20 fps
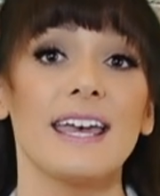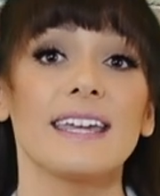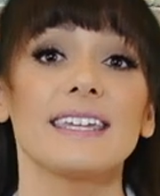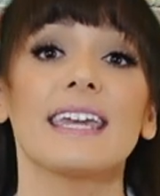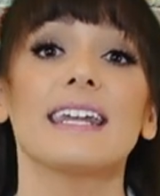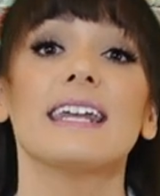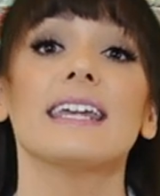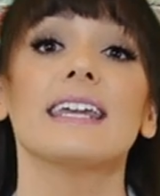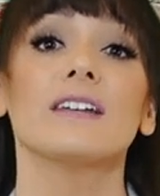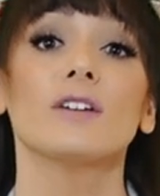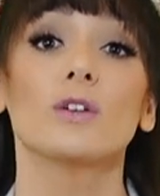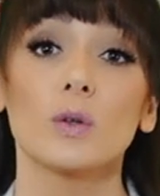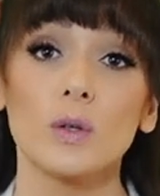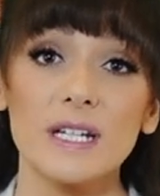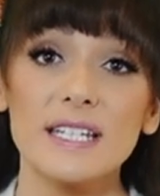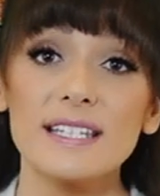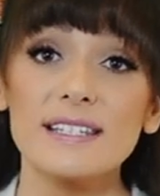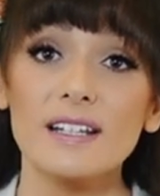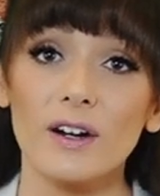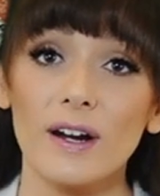can
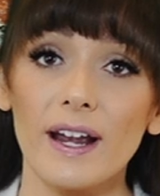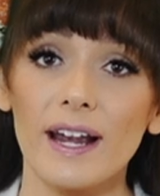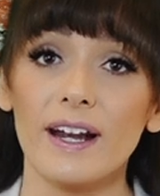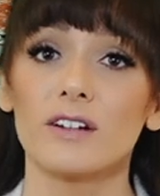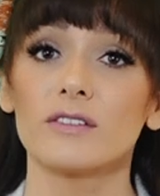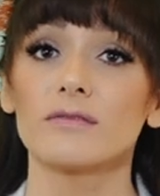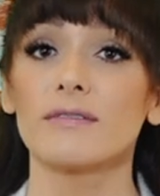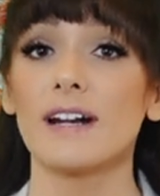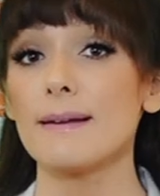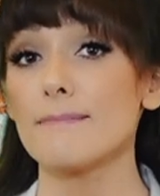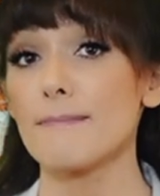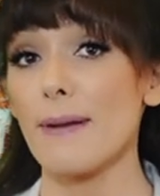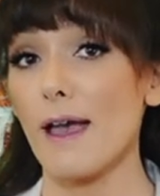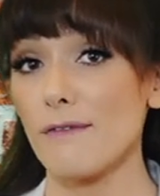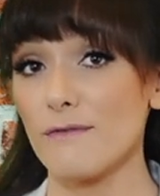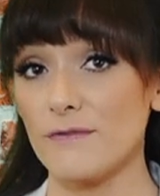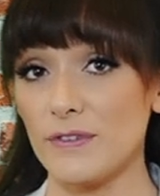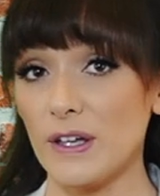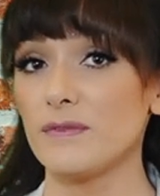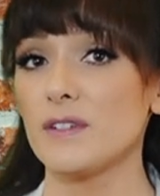increase our error rate by
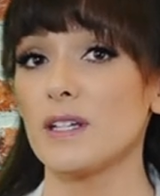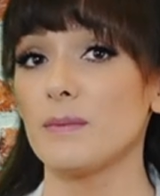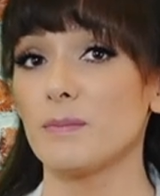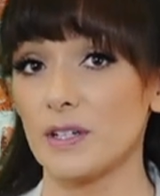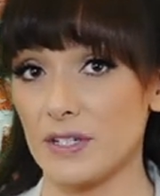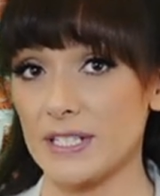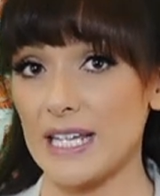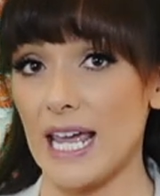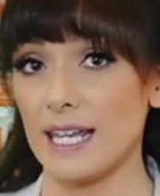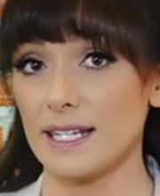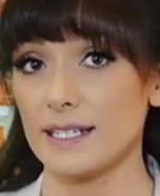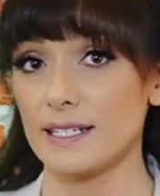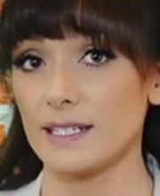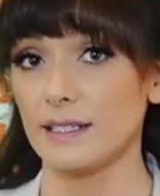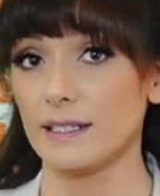fifty percent.